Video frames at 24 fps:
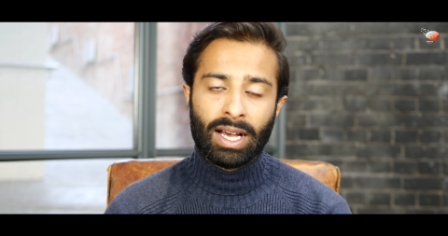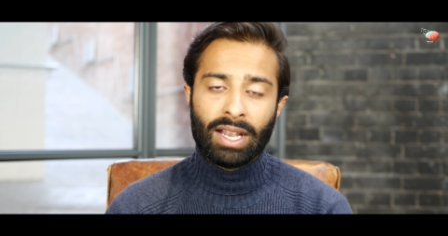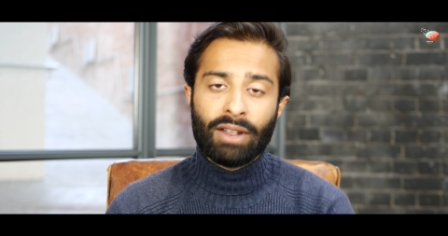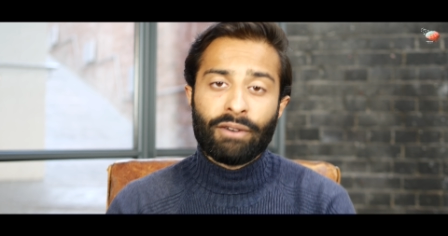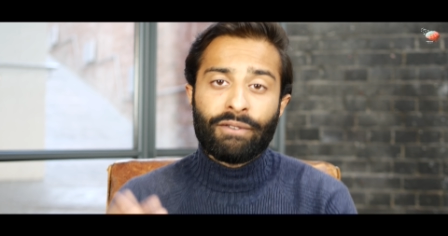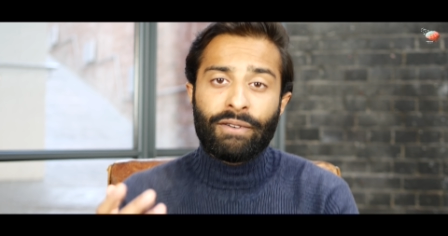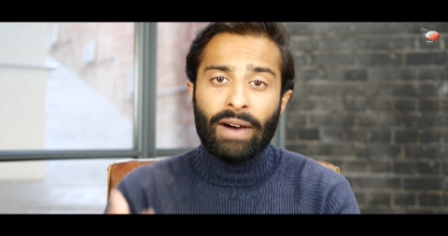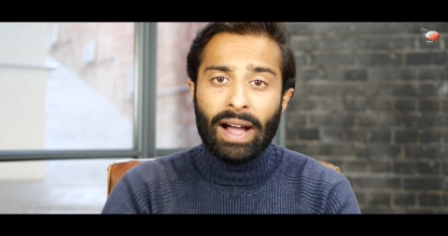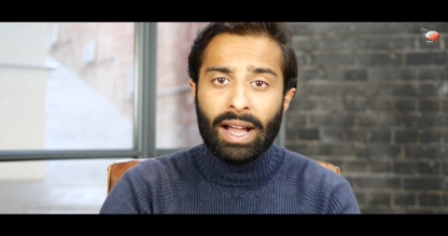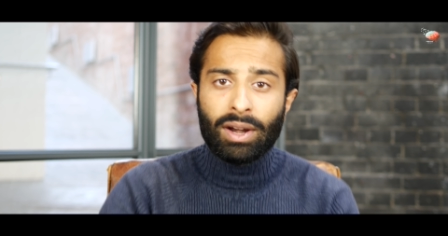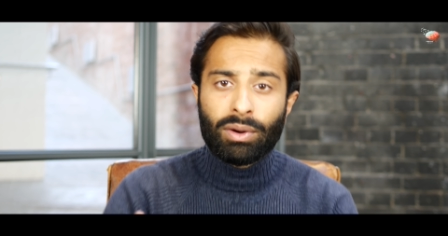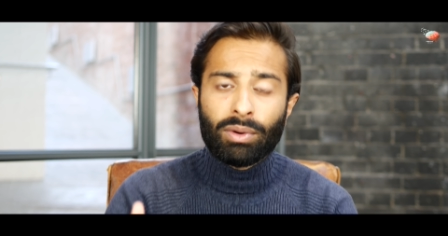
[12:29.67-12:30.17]

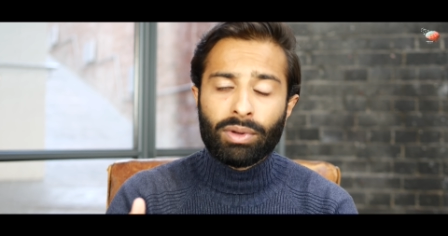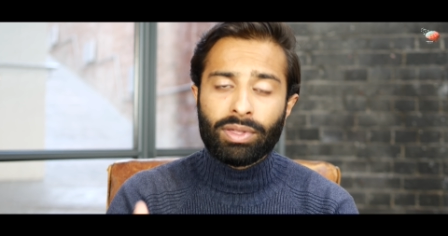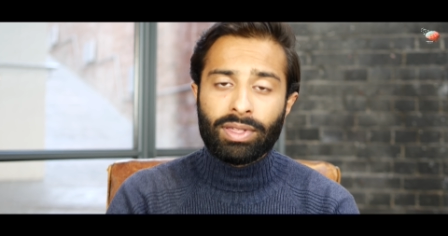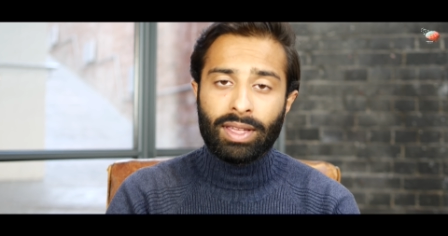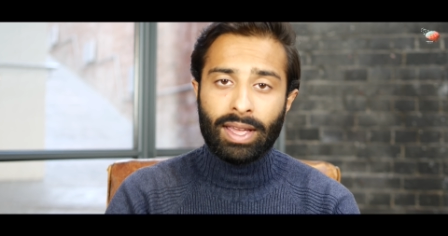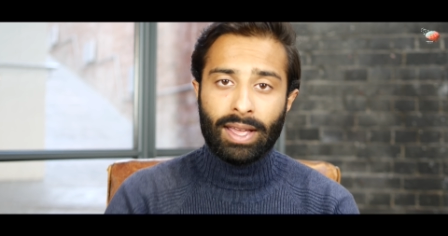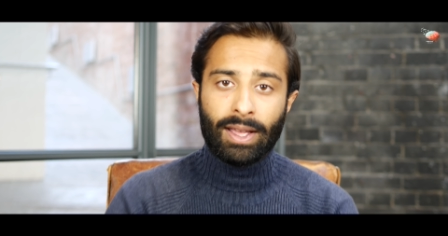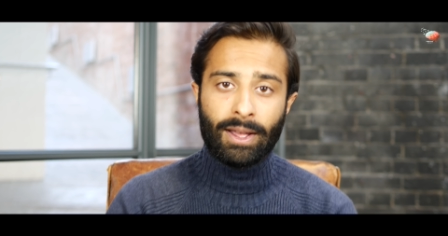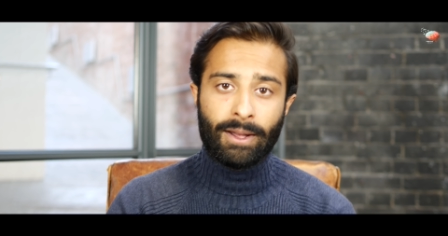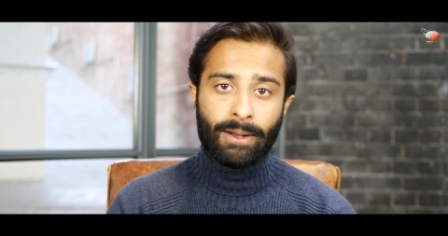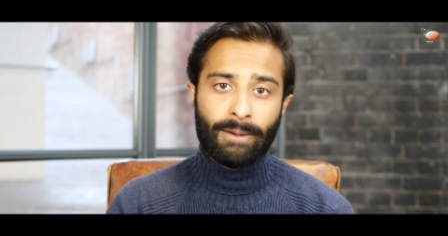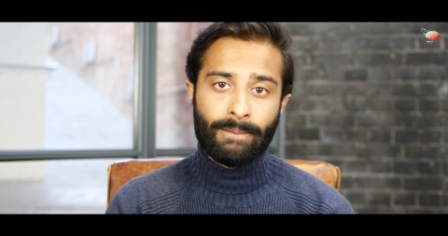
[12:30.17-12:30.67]
And the final
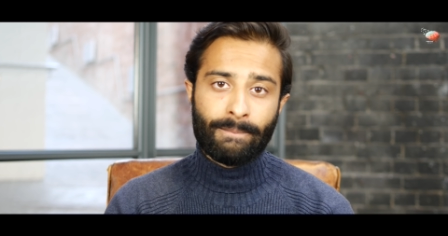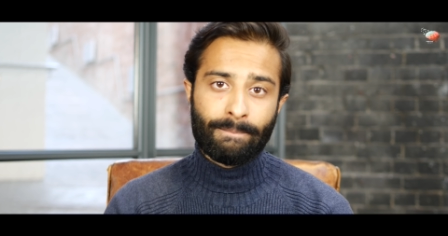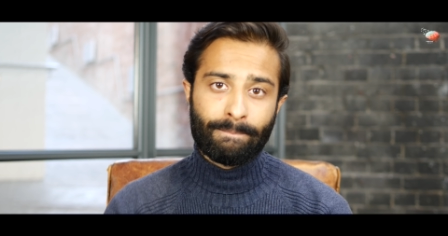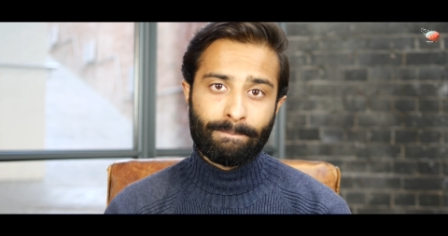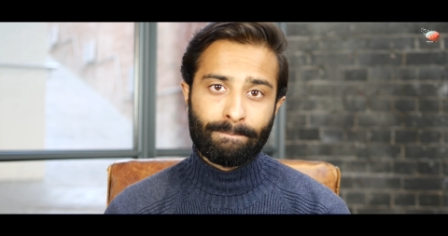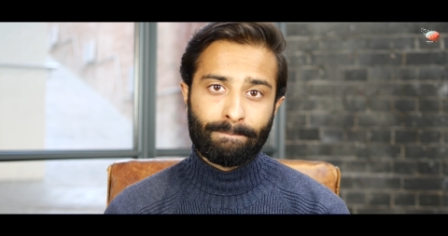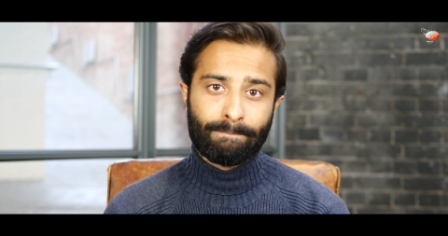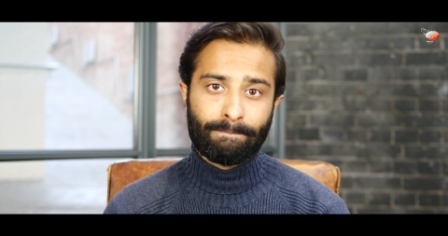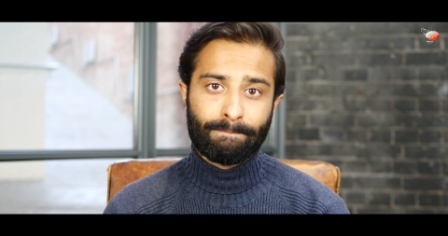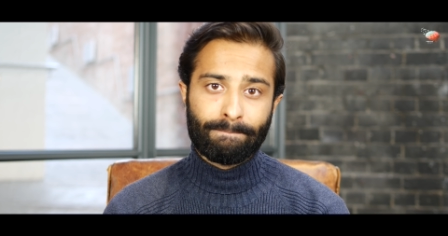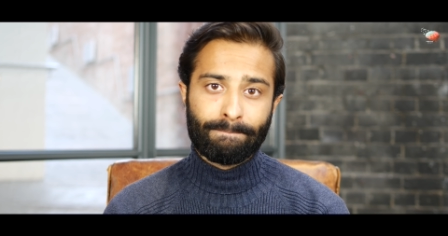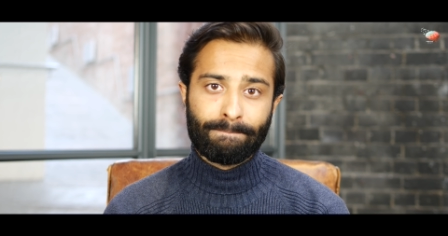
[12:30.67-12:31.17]
thing,
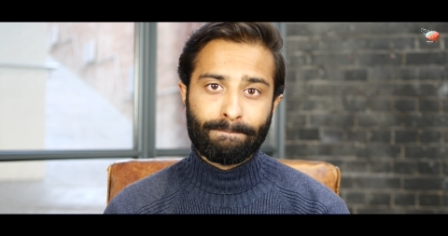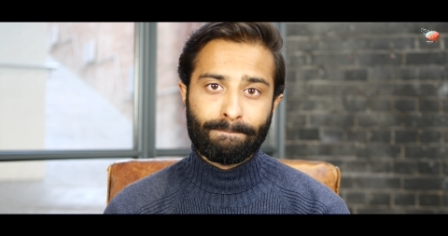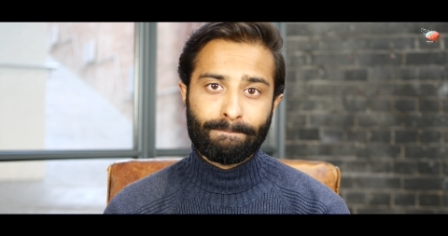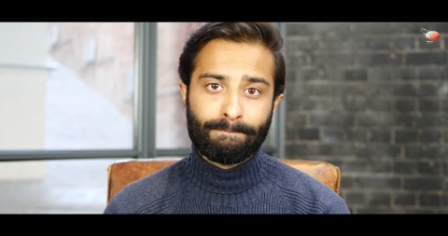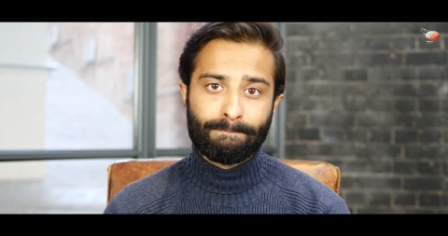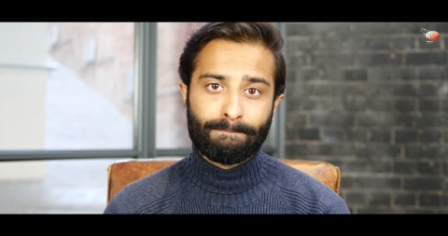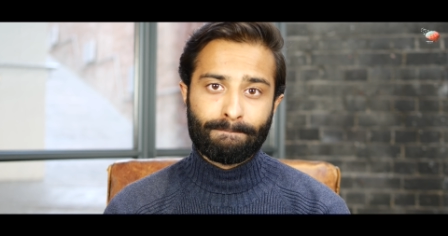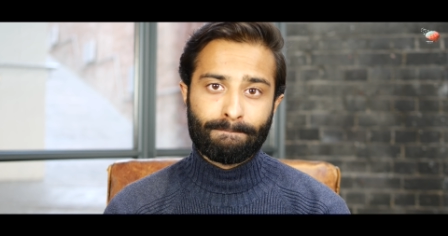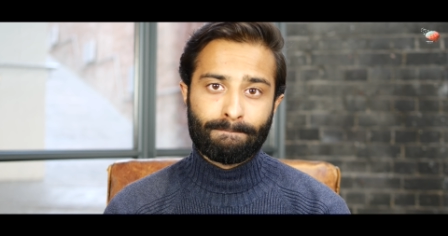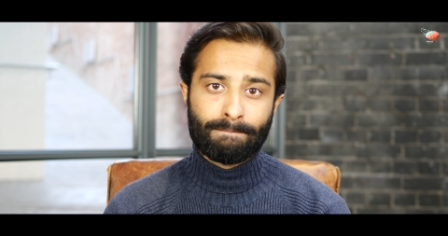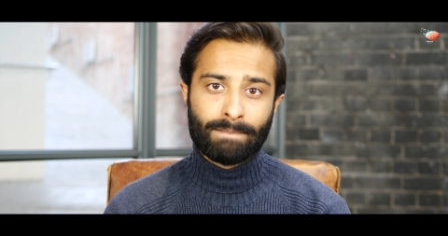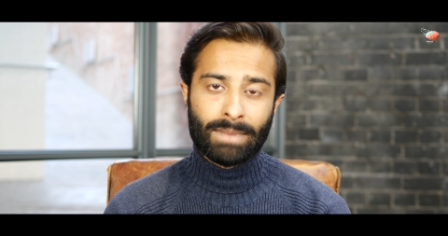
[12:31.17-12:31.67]

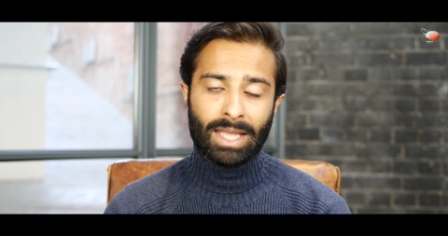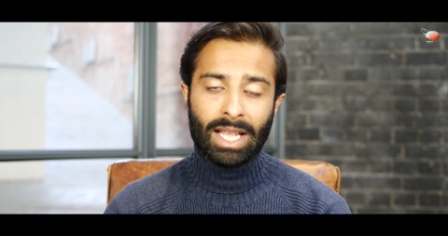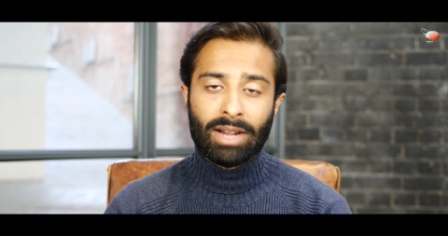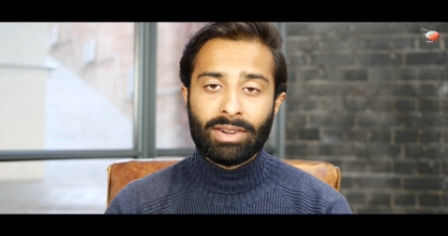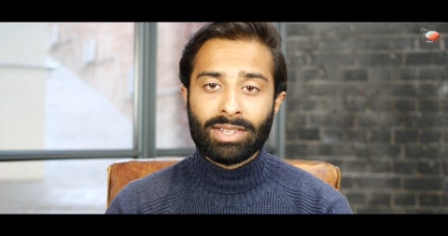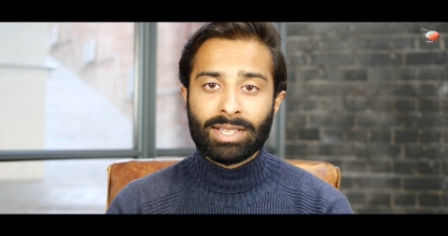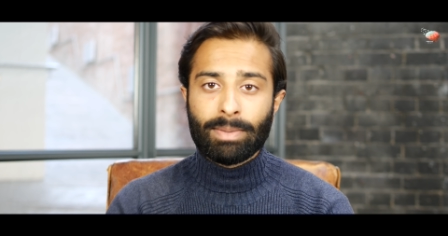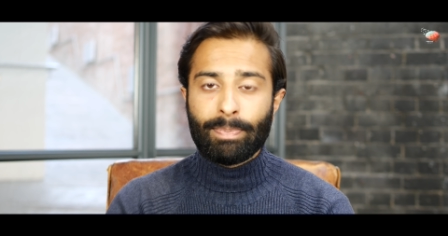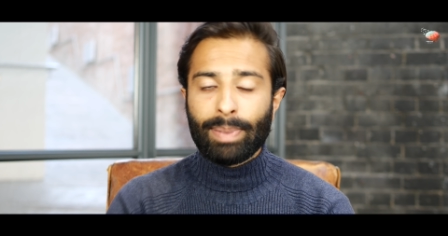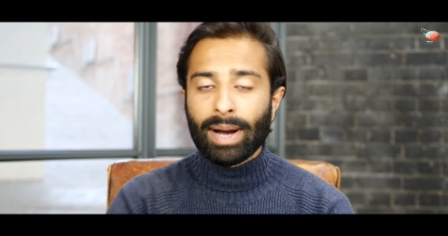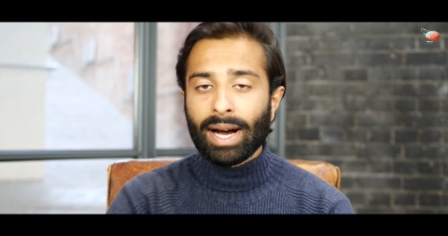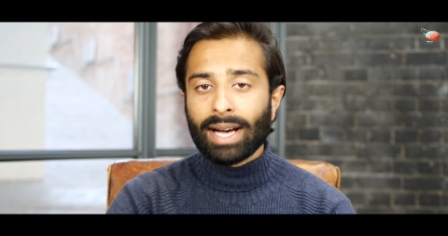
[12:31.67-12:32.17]
there is a